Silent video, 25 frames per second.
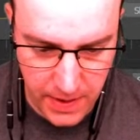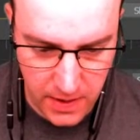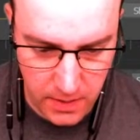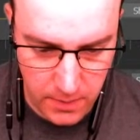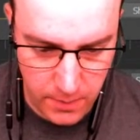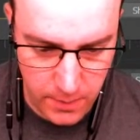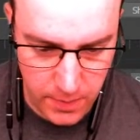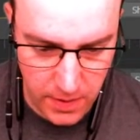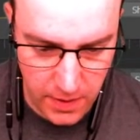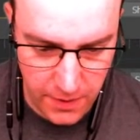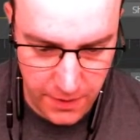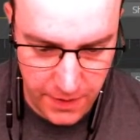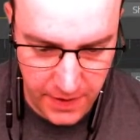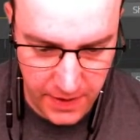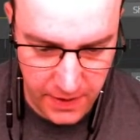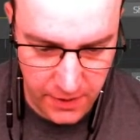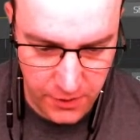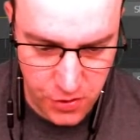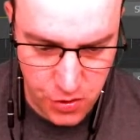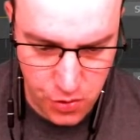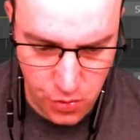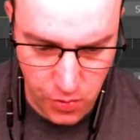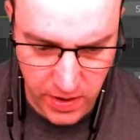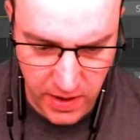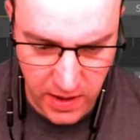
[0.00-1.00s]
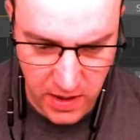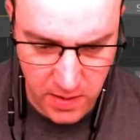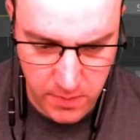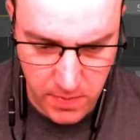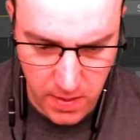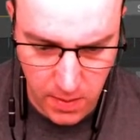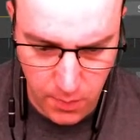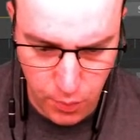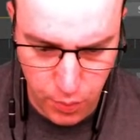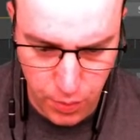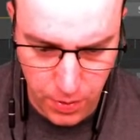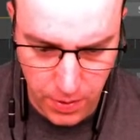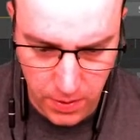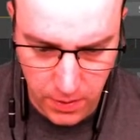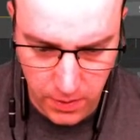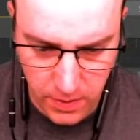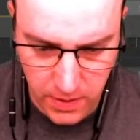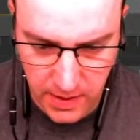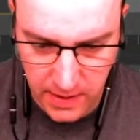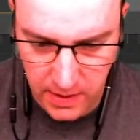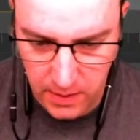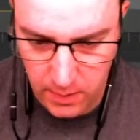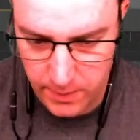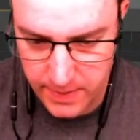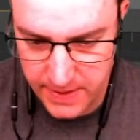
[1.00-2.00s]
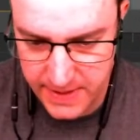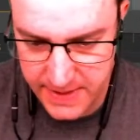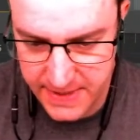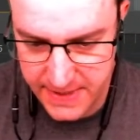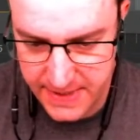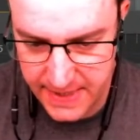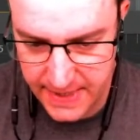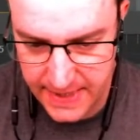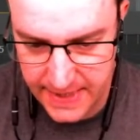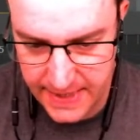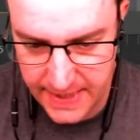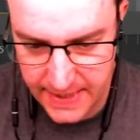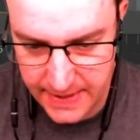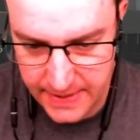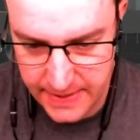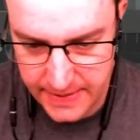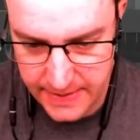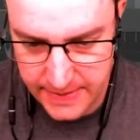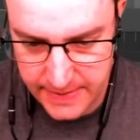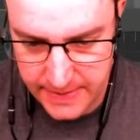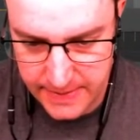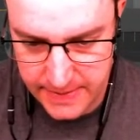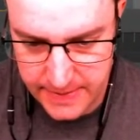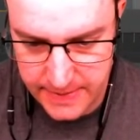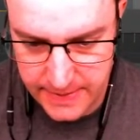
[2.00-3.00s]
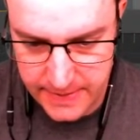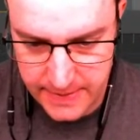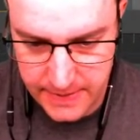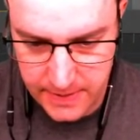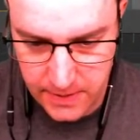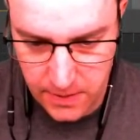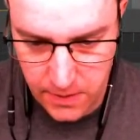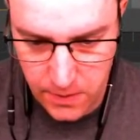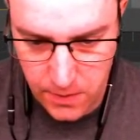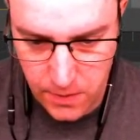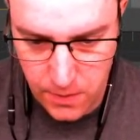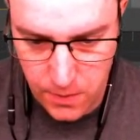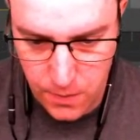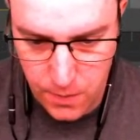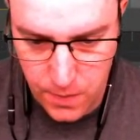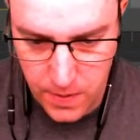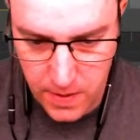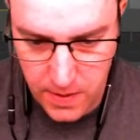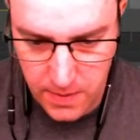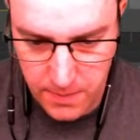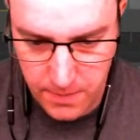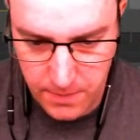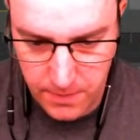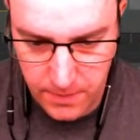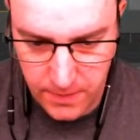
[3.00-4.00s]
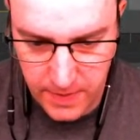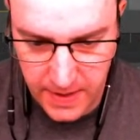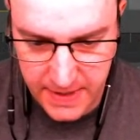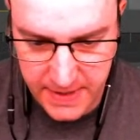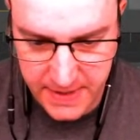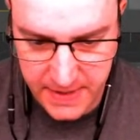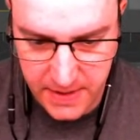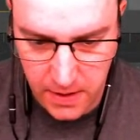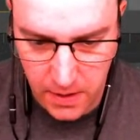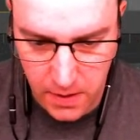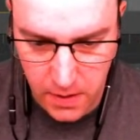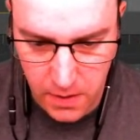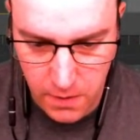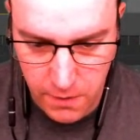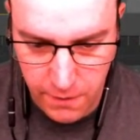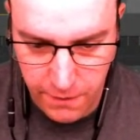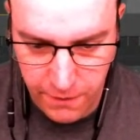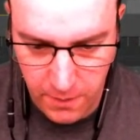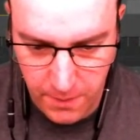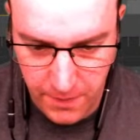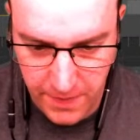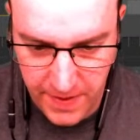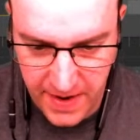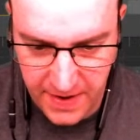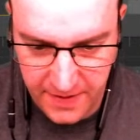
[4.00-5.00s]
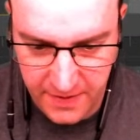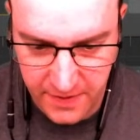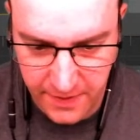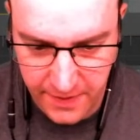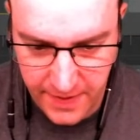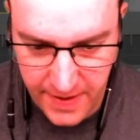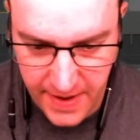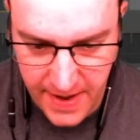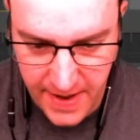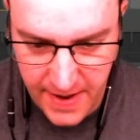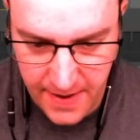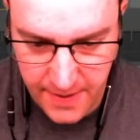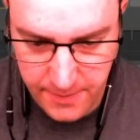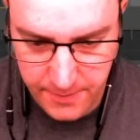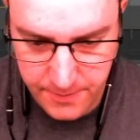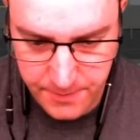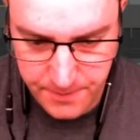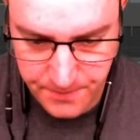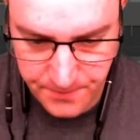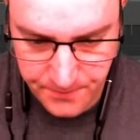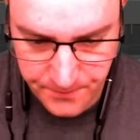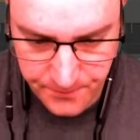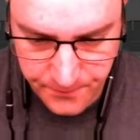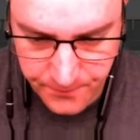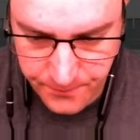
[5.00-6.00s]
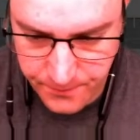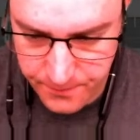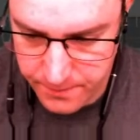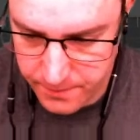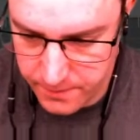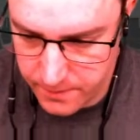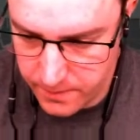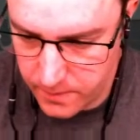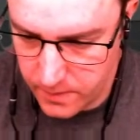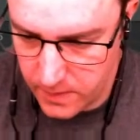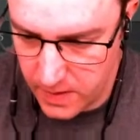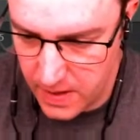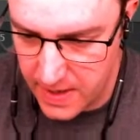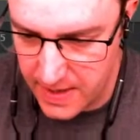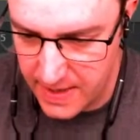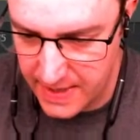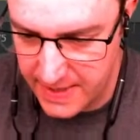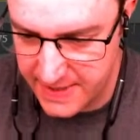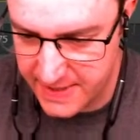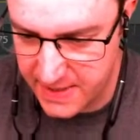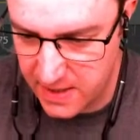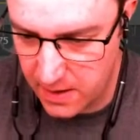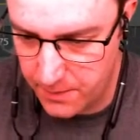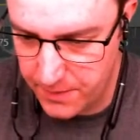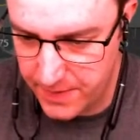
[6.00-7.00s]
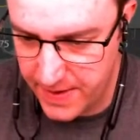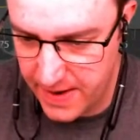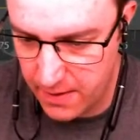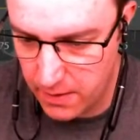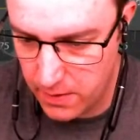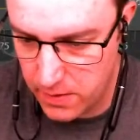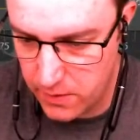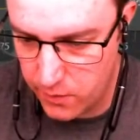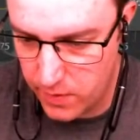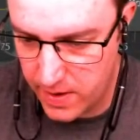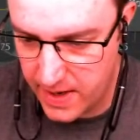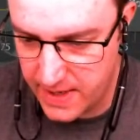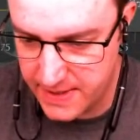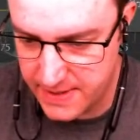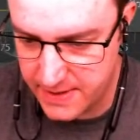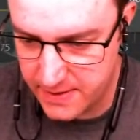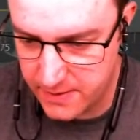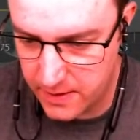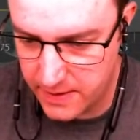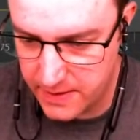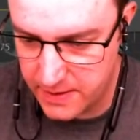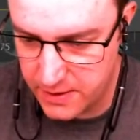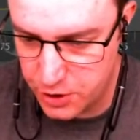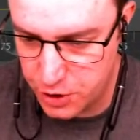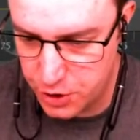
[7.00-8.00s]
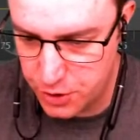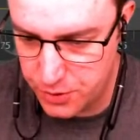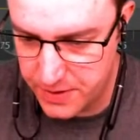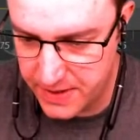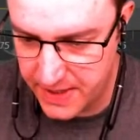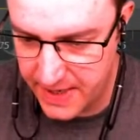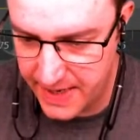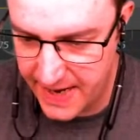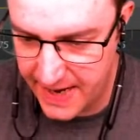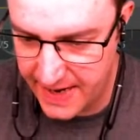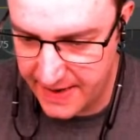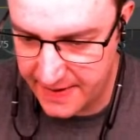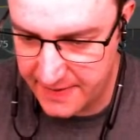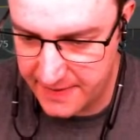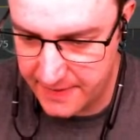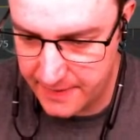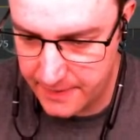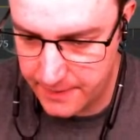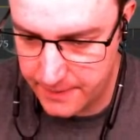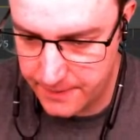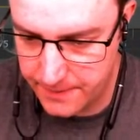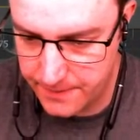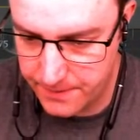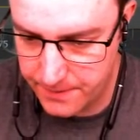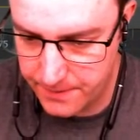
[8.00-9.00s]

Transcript: bigger, but I think joining them up would look a little bit silly. So let's go from there to there, and let's come down on the right-hand side and choose connect.